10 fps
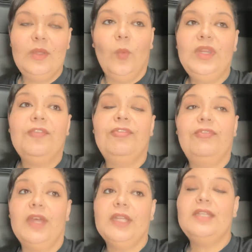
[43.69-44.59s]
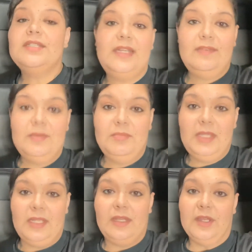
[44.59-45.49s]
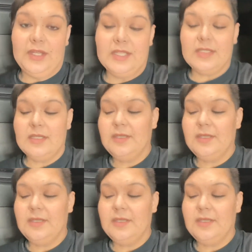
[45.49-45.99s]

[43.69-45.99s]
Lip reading: What the fuck does that even mean, honestly?